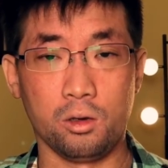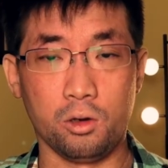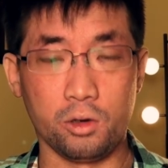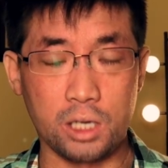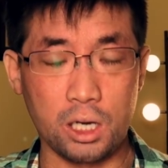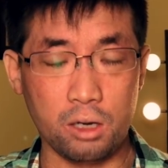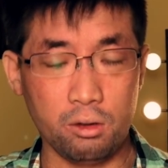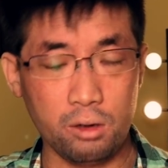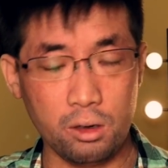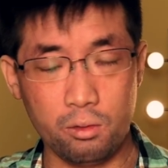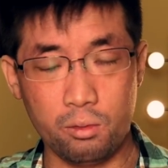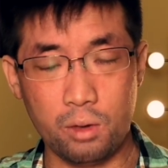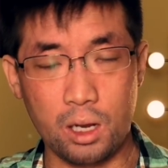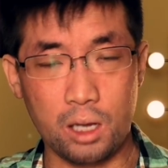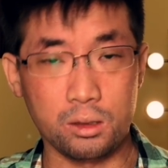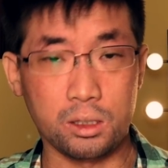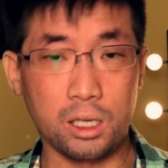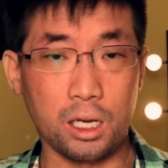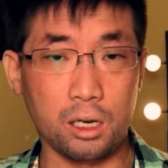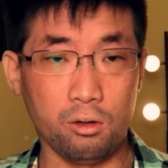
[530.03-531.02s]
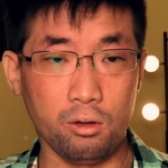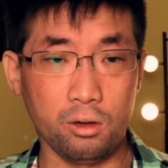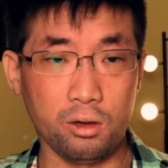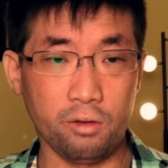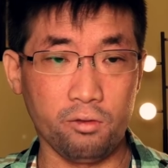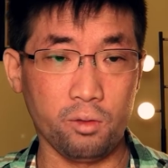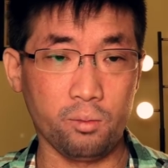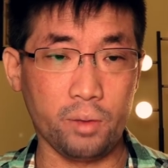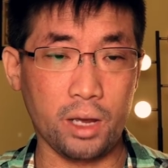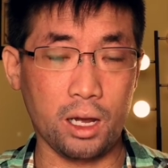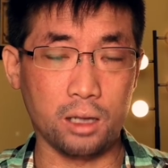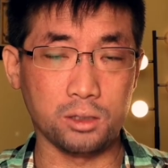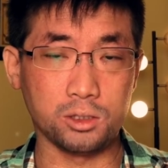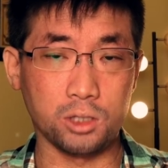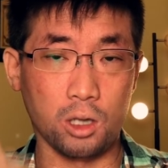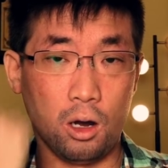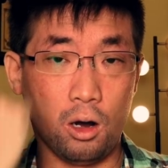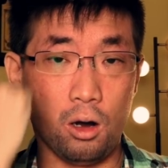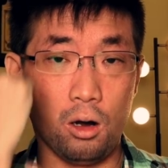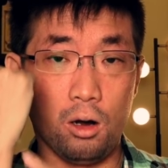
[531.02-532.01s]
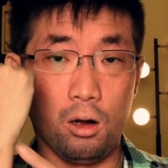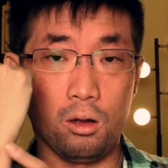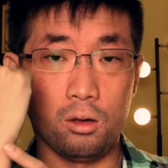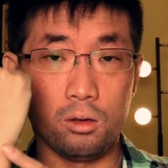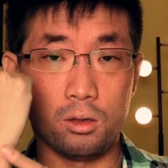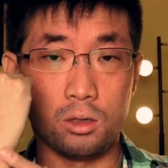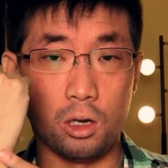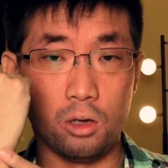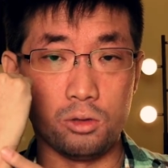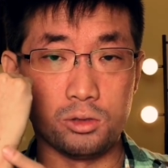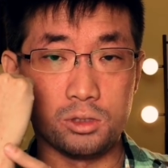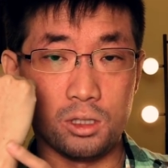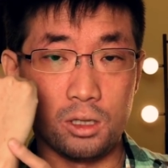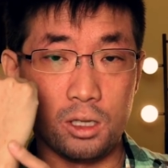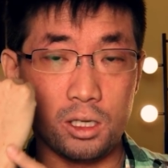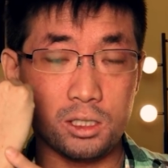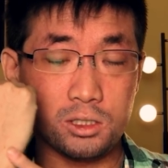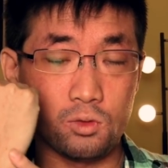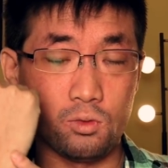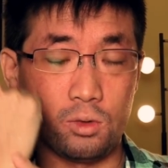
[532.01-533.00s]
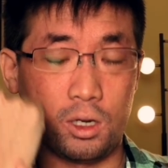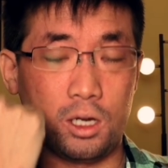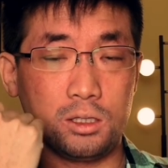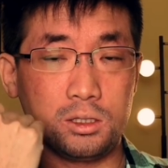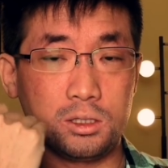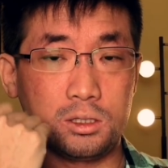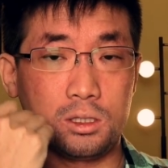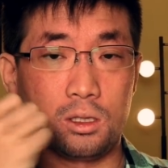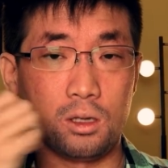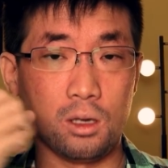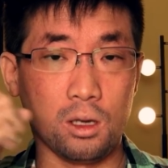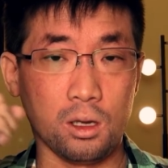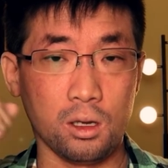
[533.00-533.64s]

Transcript: You're carrying around 10 or 11 pounds, all goes to this wrist